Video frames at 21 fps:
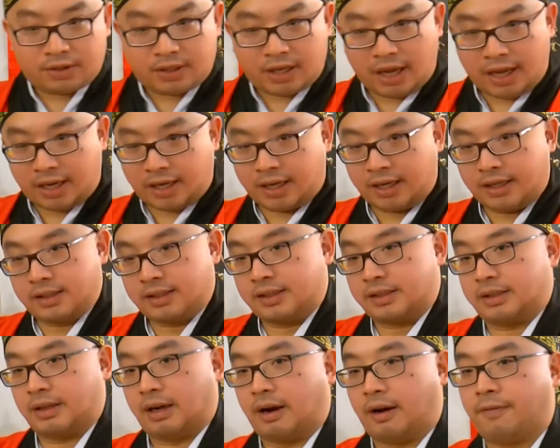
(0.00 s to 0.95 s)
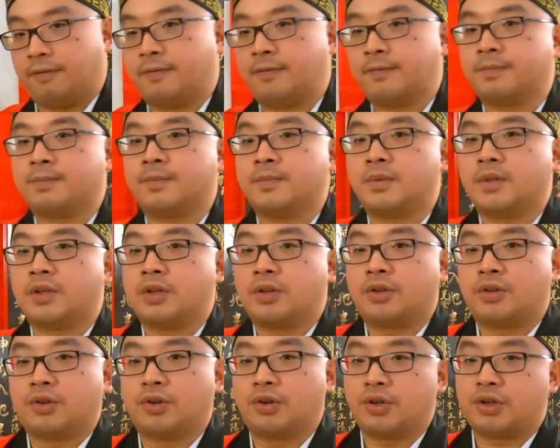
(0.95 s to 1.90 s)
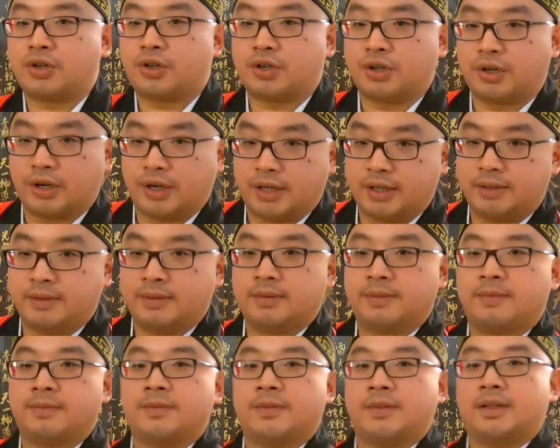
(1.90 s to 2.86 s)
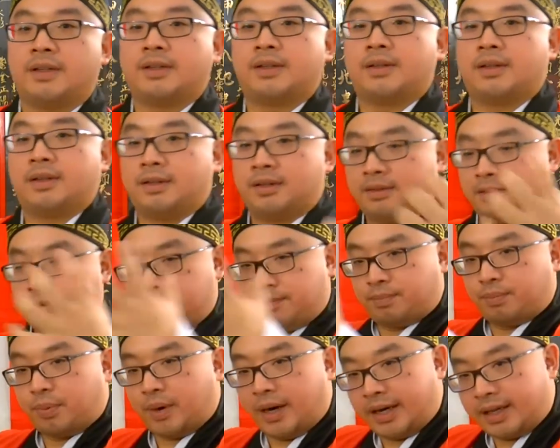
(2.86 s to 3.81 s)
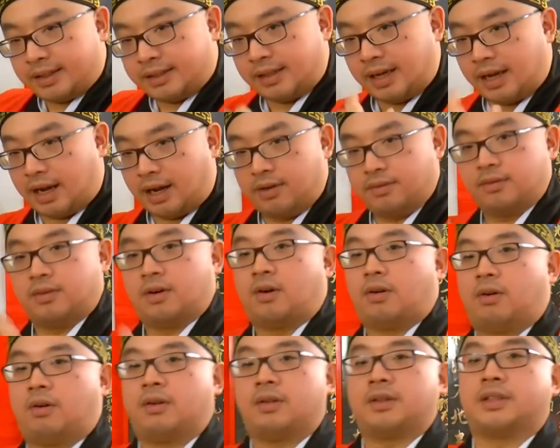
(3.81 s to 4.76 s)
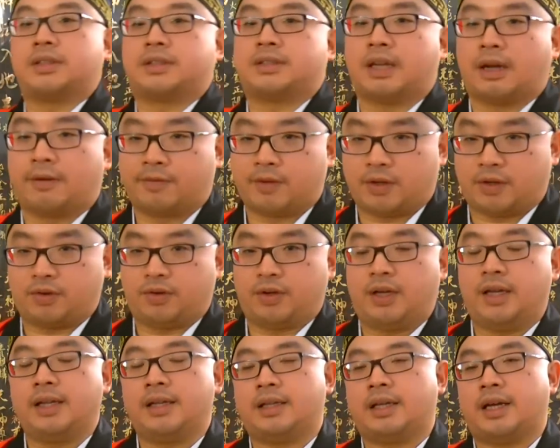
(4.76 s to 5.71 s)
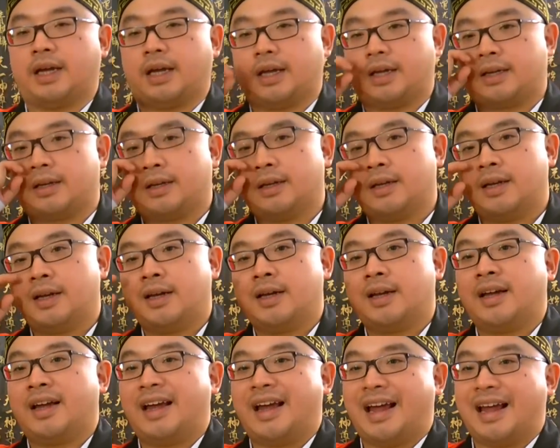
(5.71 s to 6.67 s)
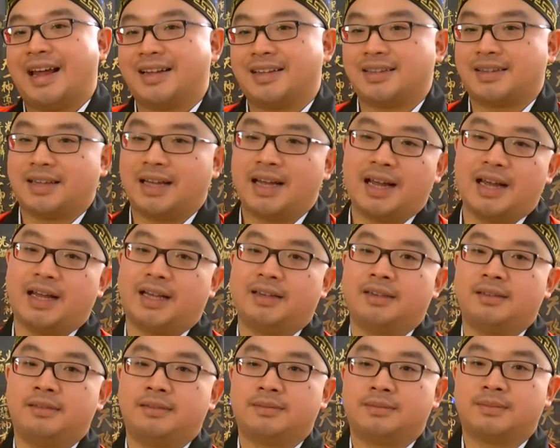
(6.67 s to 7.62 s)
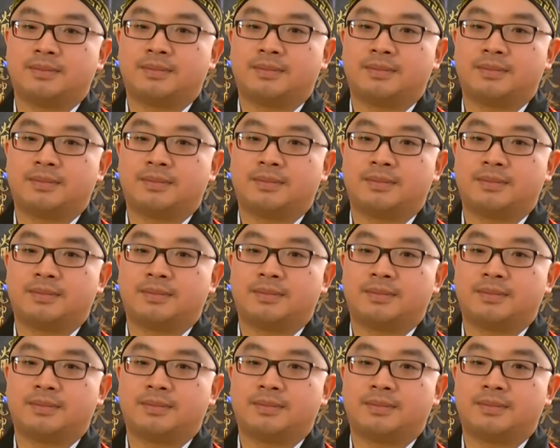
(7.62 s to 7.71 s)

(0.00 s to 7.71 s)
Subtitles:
take in stuff, you should break down all the stuff that you intake, and then